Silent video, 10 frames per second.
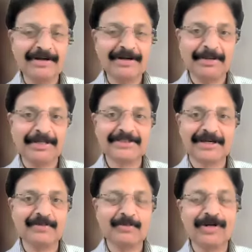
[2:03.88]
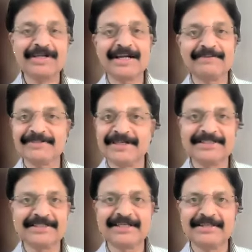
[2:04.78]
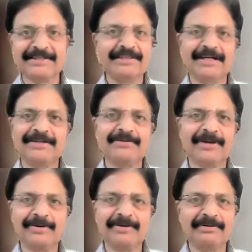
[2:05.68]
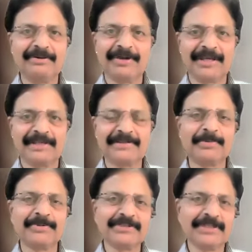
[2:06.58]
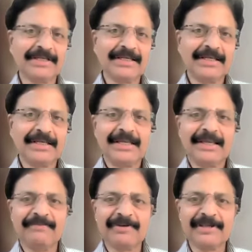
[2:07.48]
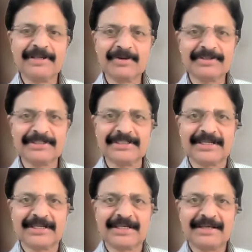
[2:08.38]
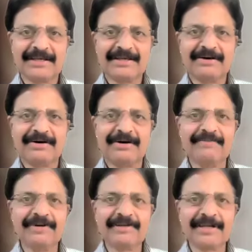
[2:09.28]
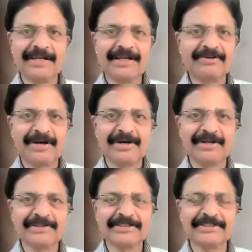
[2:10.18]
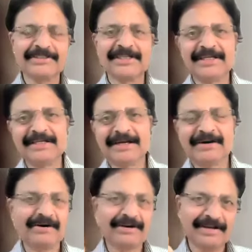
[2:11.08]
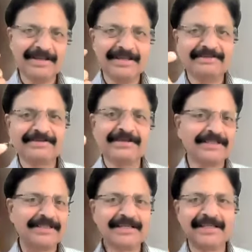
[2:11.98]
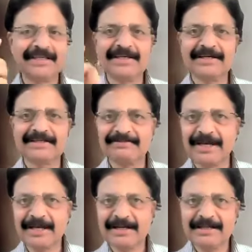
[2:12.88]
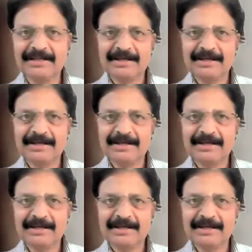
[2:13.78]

it all depends on what kind of surgery that you are doing. Suppose if it is a neurosurgery, or if it is an intraocular surgery, or surgery of the ears, where